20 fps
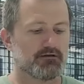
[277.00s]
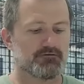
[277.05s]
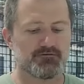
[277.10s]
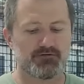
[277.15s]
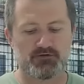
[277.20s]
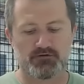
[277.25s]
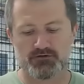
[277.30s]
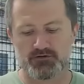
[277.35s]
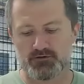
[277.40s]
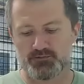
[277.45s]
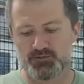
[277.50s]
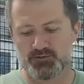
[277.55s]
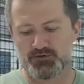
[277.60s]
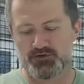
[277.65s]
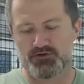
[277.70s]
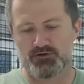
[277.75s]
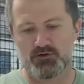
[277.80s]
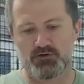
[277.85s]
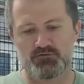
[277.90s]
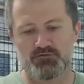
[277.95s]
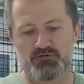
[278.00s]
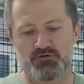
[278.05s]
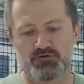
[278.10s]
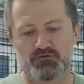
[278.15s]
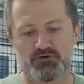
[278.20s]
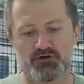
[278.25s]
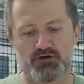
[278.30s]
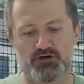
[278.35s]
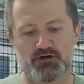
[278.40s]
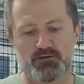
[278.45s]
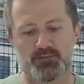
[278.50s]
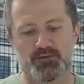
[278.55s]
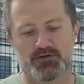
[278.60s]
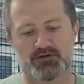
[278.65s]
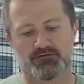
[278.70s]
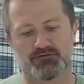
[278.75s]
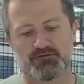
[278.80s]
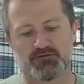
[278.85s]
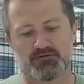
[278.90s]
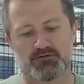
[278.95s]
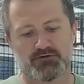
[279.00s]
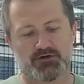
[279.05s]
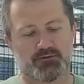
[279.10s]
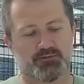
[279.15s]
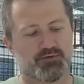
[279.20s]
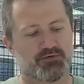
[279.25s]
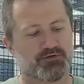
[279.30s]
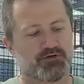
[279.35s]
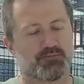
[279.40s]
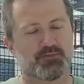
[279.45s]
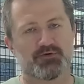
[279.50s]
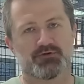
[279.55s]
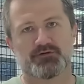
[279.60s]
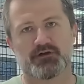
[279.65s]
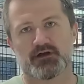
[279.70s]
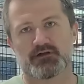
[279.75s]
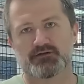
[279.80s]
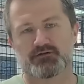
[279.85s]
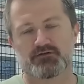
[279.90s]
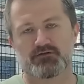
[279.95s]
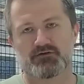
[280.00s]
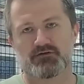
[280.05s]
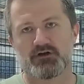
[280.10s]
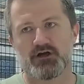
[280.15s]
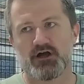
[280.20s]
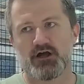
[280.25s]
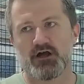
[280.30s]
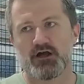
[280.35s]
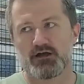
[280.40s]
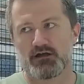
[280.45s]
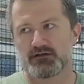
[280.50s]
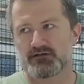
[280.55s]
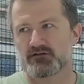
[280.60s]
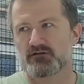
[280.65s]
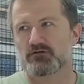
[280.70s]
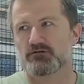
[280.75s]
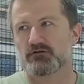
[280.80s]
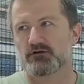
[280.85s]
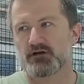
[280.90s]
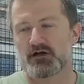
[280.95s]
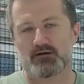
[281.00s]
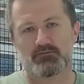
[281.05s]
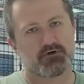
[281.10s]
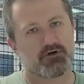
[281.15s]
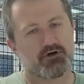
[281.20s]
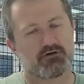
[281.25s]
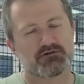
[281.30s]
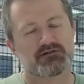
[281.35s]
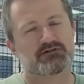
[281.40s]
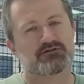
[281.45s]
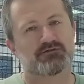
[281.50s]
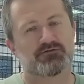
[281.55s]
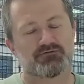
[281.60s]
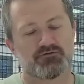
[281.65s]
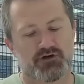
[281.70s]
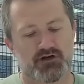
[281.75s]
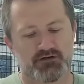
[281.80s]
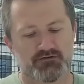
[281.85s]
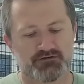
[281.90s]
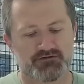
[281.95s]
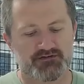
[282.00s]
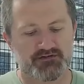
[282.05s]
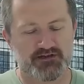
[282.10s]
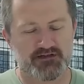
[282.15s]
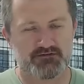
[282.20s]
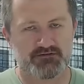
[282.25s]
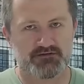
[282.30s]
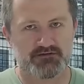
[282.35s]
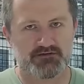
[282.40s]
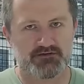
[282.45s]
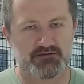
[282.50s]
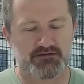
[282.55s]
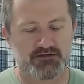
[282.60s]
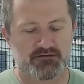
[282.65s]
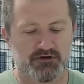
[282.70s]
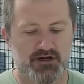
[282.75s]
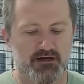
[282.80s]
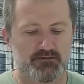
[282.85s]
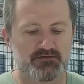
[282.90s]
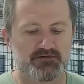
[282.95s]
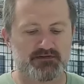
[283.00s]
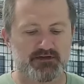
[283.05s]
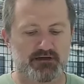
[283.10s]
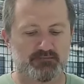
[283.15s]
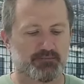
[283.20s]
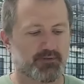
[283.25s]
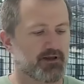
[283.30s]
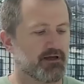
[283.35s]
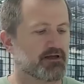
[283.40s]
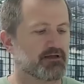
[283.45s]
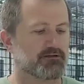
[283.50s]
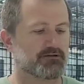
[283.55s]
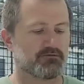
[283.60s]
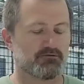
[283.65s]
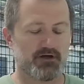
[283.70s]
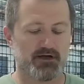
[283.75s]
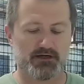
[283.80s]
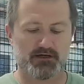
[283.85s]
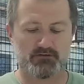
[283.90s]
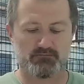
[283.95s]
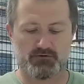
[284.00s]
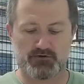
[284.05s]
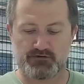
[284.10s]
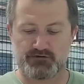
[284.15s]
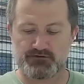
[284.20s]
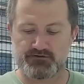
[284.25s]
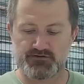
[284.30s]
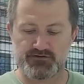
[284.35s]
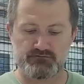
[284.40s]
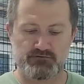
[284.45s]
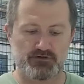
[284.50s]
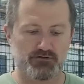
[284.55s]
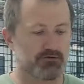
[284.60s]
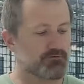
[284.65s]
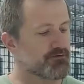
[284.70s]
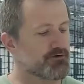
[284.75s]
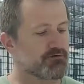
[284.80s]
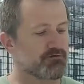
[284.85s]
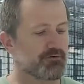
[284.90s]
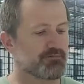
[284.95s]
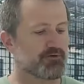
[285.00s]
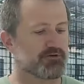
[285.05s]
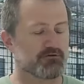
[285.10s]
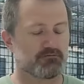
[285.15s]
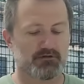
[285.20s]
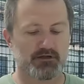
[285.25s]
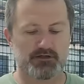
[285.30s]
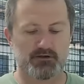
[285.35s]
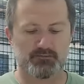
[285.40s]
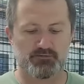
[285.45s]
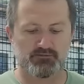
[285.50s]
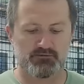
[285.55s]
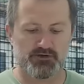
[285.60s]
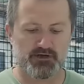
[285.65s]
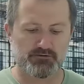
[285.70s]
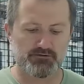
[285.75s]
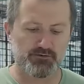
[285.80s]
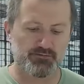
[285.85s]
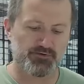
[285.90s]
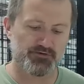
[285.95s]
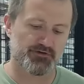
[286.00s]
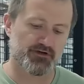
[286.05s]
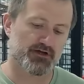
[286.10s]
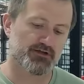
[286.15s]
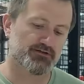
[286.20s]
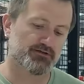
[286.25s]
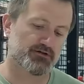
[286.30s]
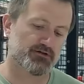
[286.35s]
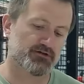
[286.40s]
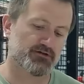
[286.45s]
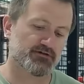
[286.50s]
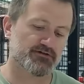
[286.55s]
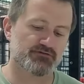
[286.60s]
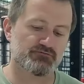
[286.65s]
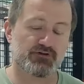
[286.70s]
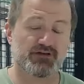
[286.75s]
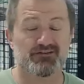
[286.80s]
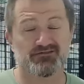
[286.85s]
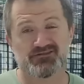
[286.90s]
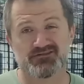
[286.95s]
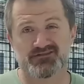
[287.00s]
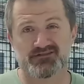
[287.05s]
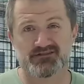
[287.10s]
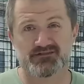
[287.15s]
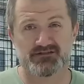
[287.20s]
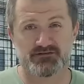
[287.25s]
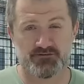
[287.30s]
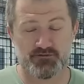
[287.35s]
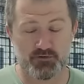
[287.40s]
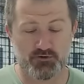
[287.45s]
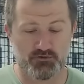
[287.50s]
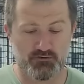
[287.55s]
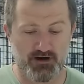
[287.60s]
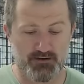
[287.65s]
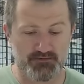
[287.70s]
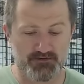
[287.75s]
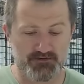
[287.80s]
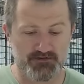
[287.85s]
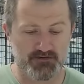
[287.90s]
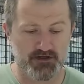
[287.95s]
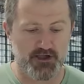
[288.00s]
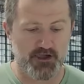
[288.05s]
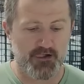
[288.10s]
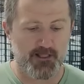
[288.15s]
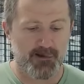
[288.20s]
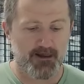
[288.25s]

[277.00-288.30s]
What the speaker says: If you're gonna put an overgrip and if you're gonna put a protector, it's gonna come closer to 370 grams. I'm playing the racket with just one overgrip and without the protector, and it's 364 grams.